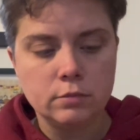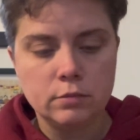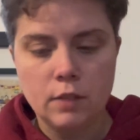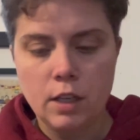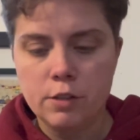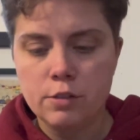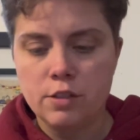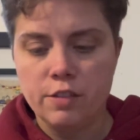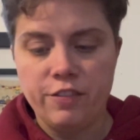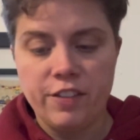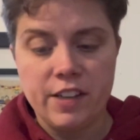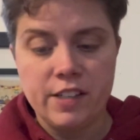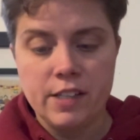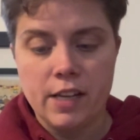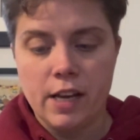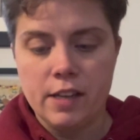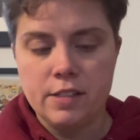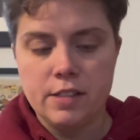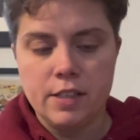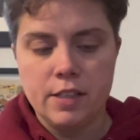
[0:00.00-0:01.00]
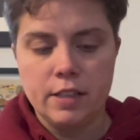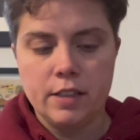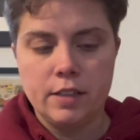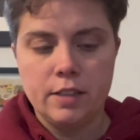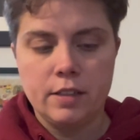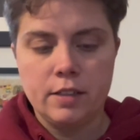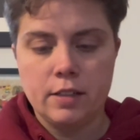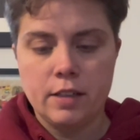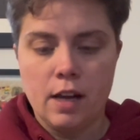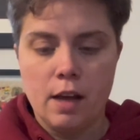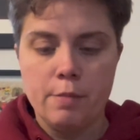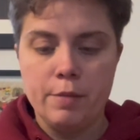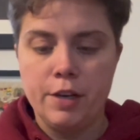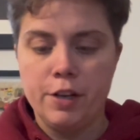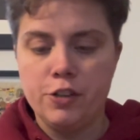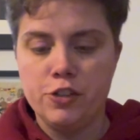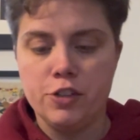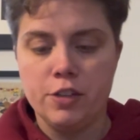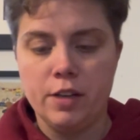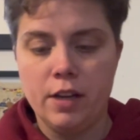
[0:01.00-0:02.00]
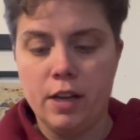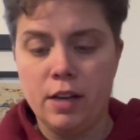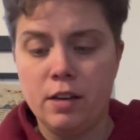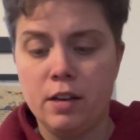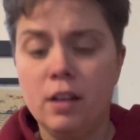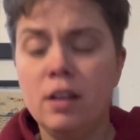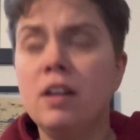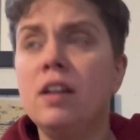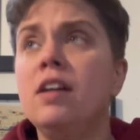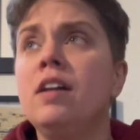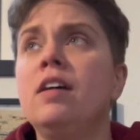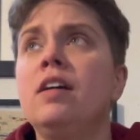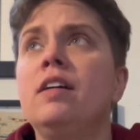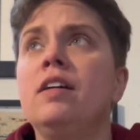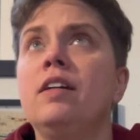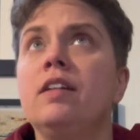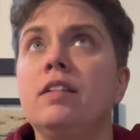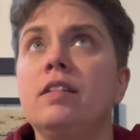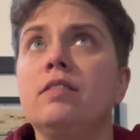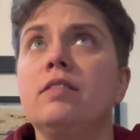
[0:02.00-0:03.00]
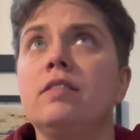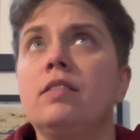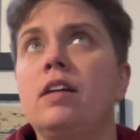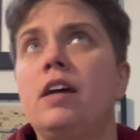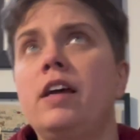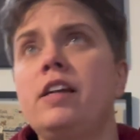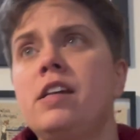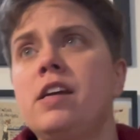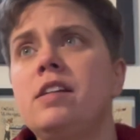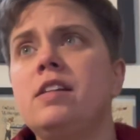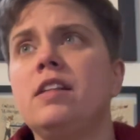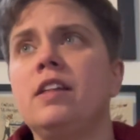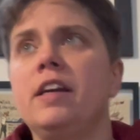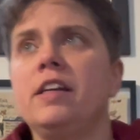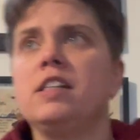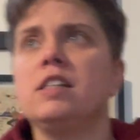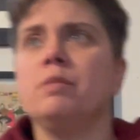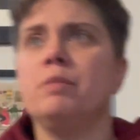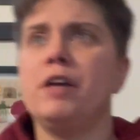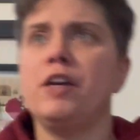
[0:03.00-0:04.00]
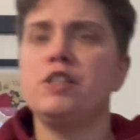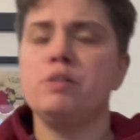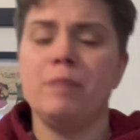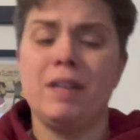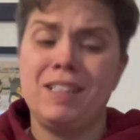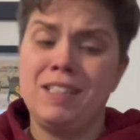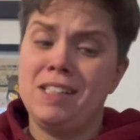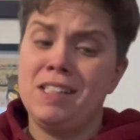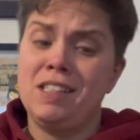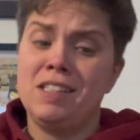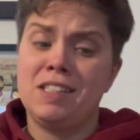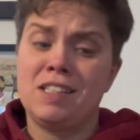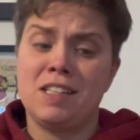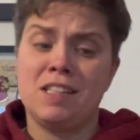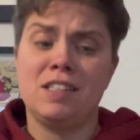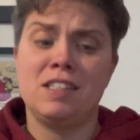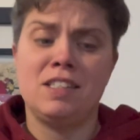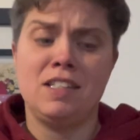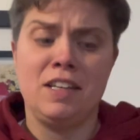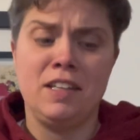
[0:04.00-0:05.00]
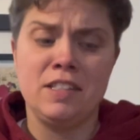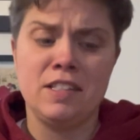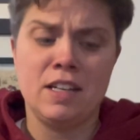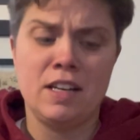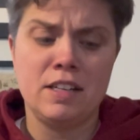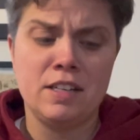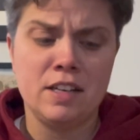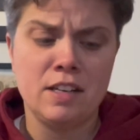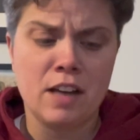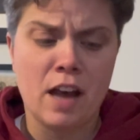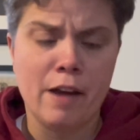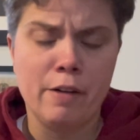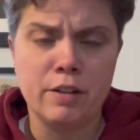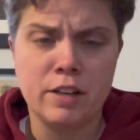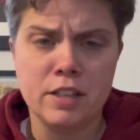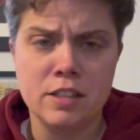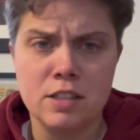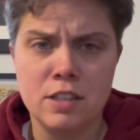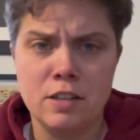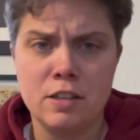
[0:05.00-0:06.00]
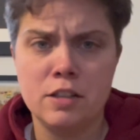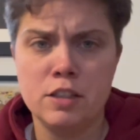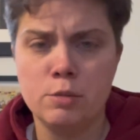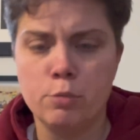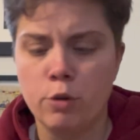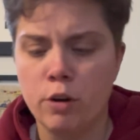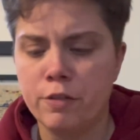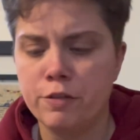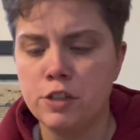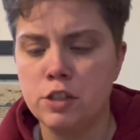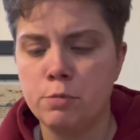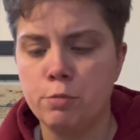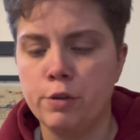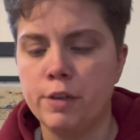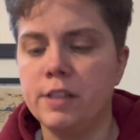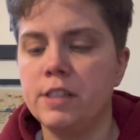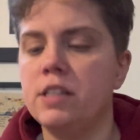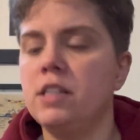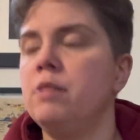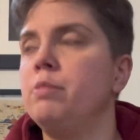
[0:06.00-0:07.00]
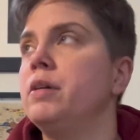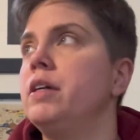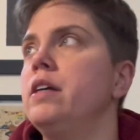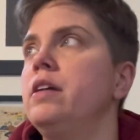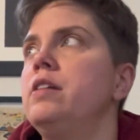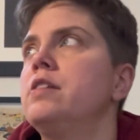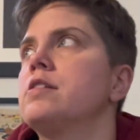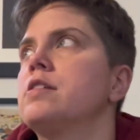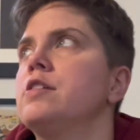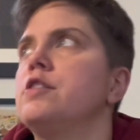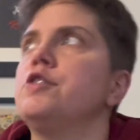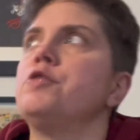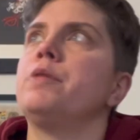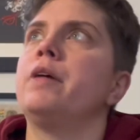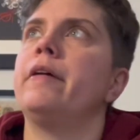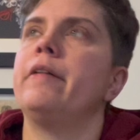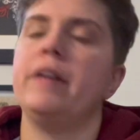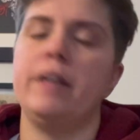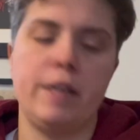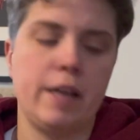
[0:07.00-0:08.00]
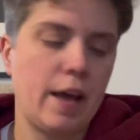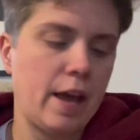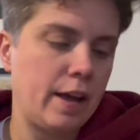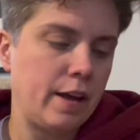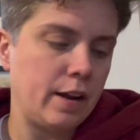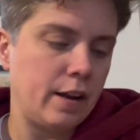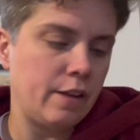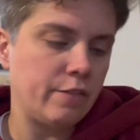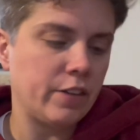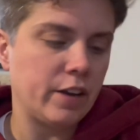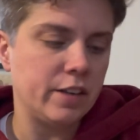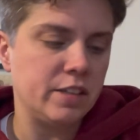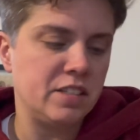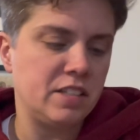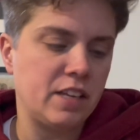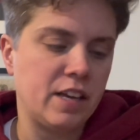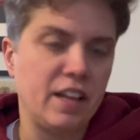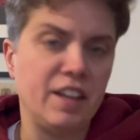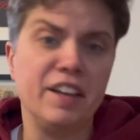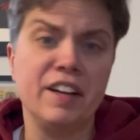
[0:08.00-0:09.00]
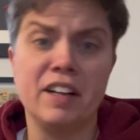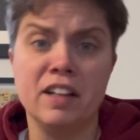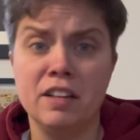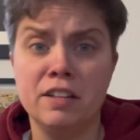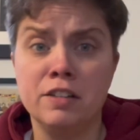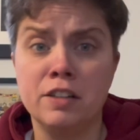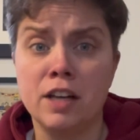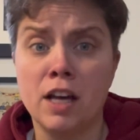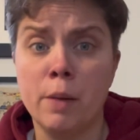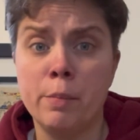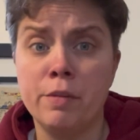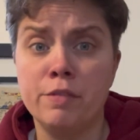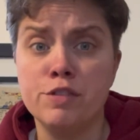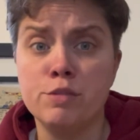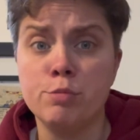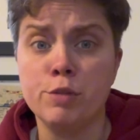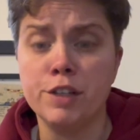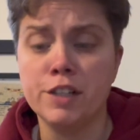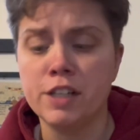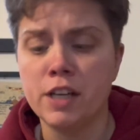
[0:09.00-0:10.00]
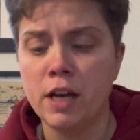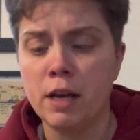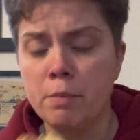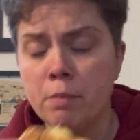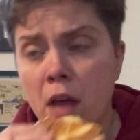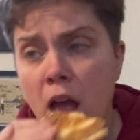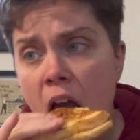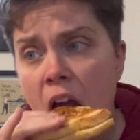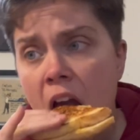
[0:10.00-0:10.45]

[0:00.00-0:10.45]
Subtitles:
It's a fantastic combination, and I tend to like to match my teas to the season, and I would consider this more of a spring tea, but it is a dreary day, and I've got to say, a little cup of springtime